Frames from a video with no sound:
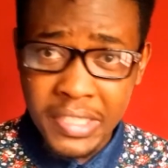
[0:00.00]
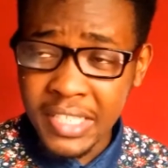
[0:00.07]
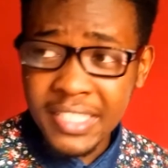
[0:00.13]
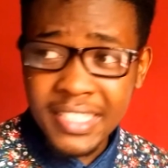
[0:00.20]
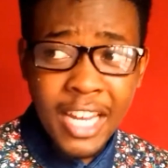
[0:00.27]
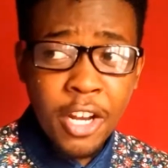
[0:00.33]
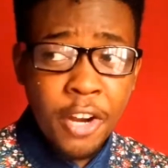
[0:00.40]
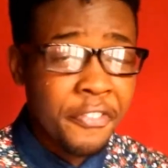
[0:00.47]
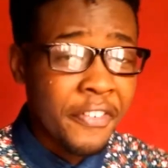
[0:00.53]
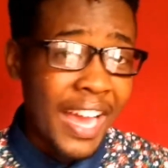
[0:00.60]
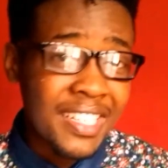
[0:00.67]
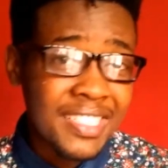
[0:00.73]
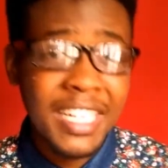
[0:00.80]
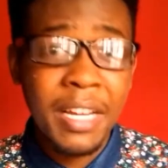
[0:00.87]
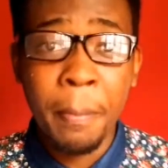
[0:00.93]
instead of
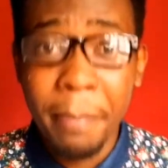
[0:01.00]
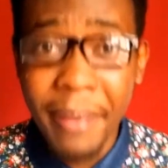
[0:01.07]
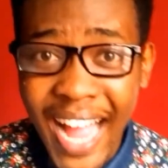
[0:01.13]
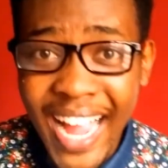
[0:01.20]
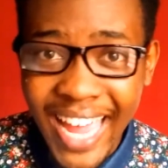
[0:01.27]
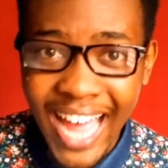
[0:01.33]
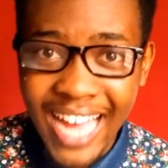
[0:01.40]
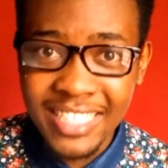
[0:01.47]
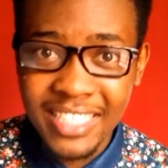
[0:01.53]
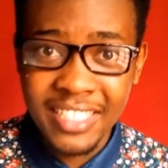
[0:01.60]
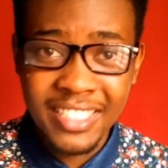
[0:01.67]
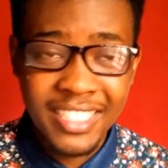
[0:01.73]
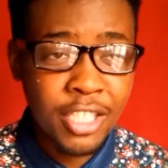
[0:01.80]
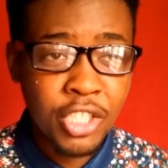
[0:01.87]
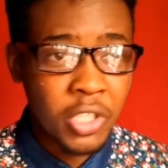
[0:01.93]
casting black
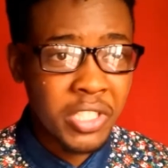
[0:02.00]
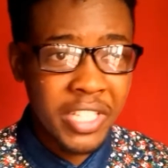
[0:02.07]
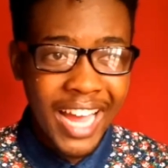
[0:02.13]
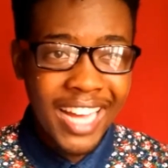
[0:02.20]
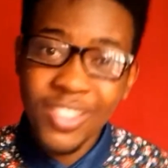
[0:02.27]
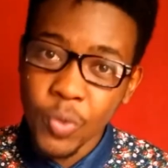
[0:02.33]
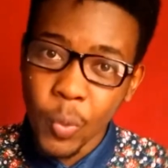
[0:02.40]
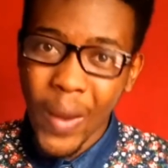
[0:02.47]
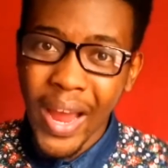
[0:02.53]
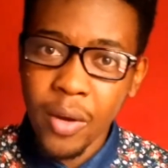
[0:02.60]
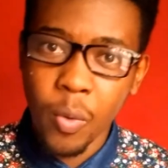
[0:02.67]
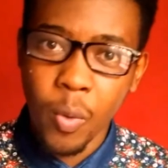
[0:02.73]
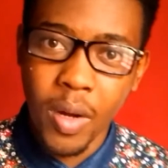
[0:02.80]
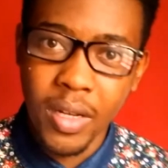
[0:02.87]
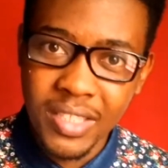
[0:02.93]
actors, they should cast
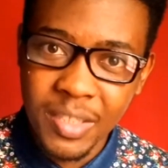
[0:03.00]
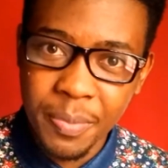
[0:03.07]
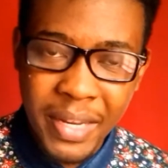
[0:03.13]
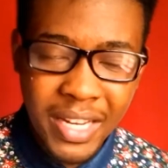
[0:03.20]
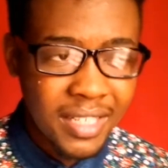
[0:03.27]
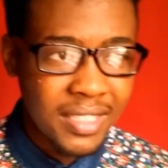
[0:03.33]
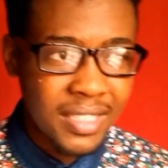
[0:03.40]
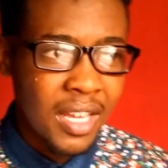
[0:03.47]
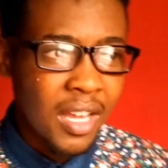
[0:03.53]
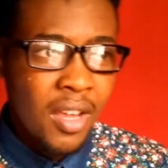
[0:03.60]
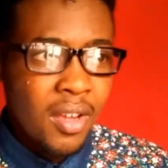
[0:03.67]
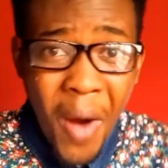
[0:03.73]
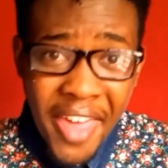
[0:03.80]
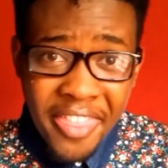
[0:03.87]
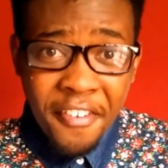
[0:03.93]
white ones, because
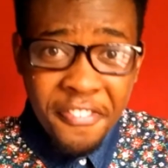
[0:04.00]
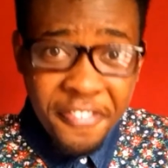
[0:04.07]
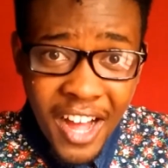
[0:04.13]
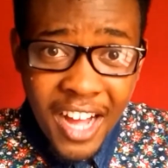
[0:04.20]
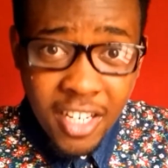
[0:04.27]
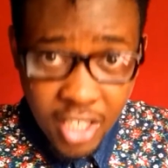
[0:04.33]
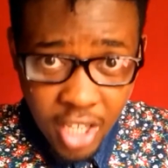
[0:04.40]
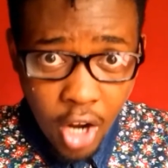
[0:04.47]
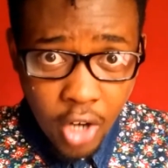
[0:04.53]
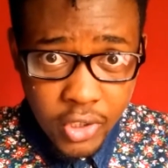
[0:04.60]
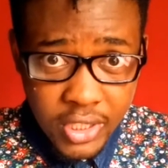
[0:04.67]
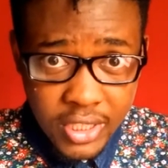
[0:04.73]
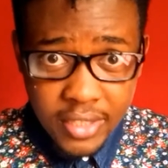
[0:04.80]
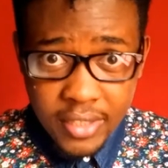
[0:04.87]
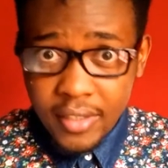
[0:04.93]
why the fuck not?